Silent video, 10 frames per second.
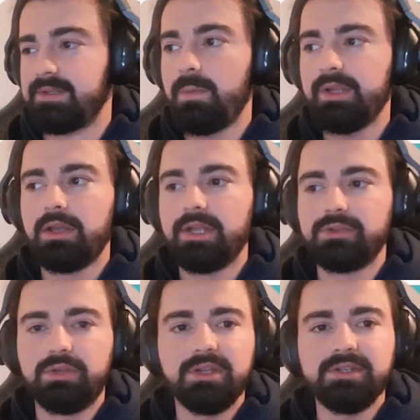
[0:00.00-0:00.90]
But as
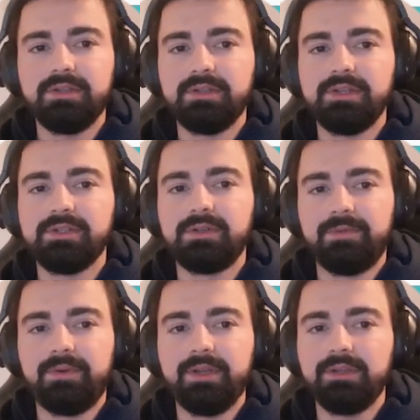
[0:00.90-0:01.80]
you can see, this is
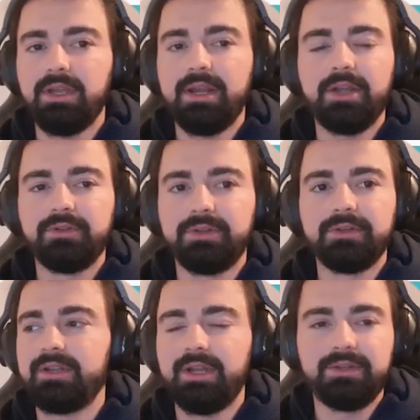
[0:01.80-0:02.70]
referring another
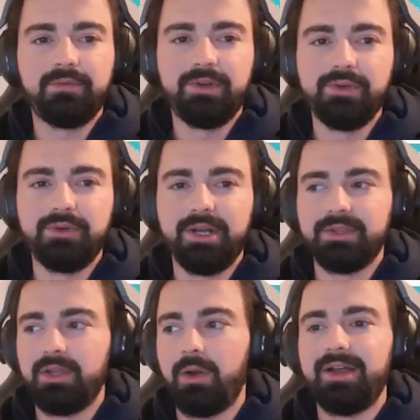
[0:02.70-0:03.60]
value right
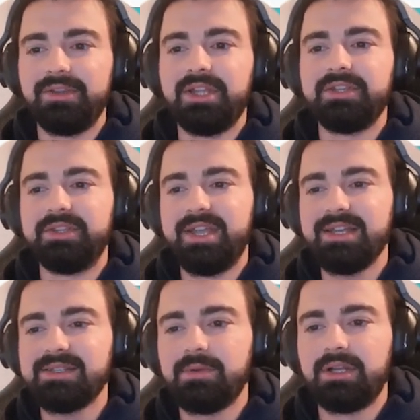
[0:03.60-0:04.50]
now. And then the
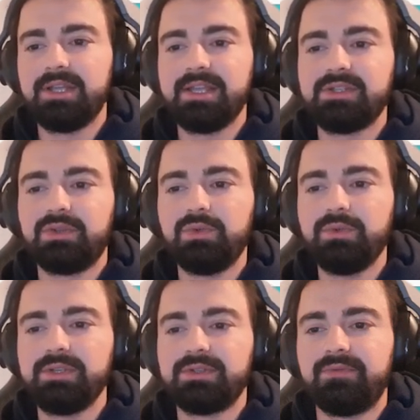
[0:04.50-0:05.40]
next one,
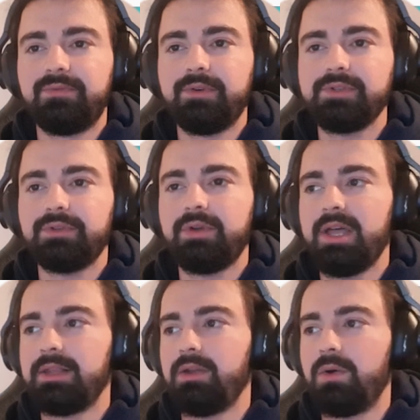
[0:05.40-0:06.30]
s2, is refers to
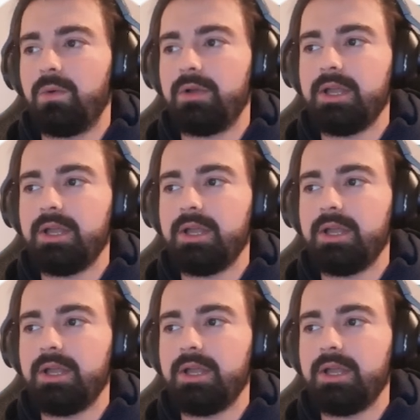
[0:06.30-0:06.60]
hello.